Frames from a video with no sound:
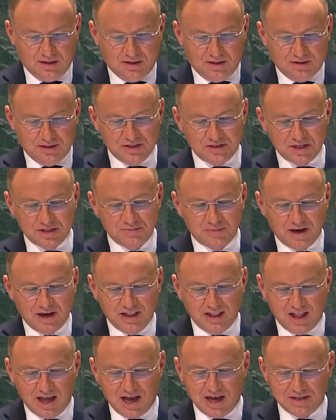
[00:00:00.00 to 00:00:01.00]
this is my
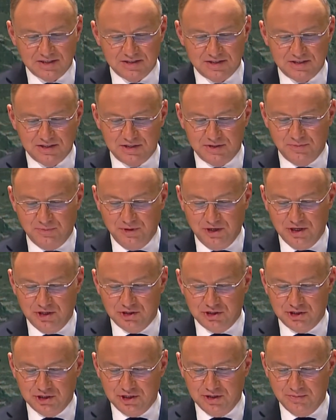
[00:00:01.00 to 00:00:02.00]
last
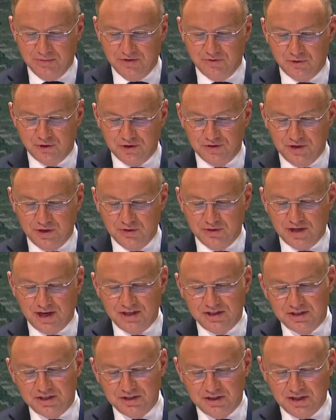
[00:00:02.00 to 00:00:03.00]
speech before the
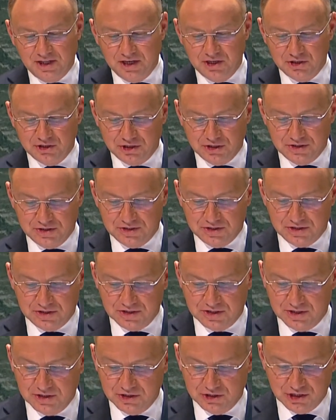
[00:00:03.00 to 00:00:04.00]
United Nations
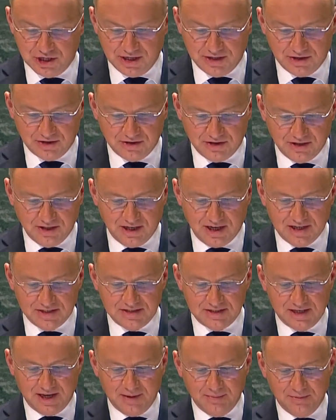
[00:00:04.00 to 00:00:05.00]
General
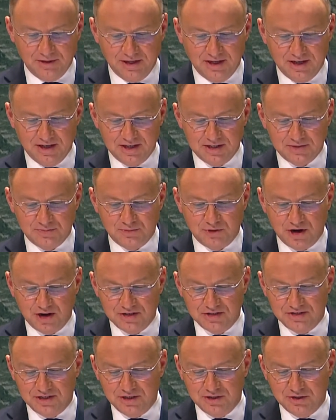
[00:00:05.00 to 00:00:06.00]
Assembly as
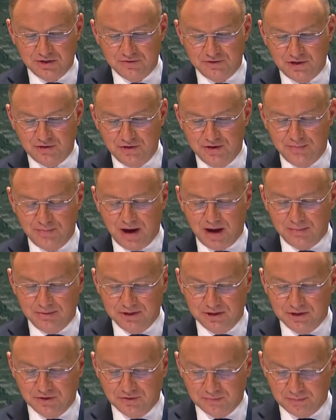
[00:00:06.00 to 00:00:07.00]
President of the
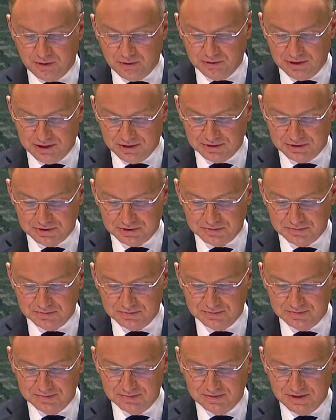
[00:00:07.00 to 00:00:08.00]
Republic of Poland.
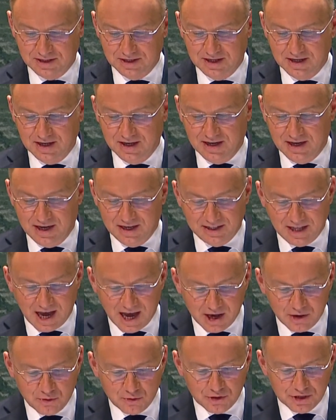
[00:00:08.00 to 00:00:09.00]
And
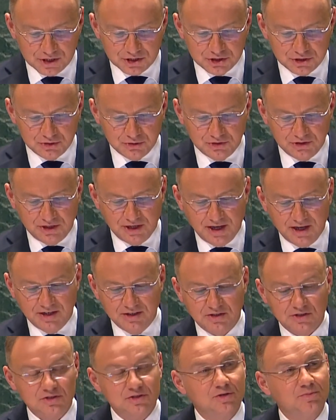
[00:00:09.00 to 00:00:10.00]
I wish to take
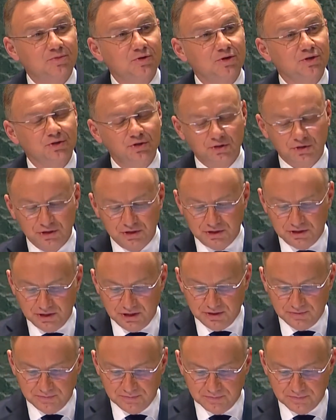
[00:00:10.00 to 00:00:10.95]
this opportunity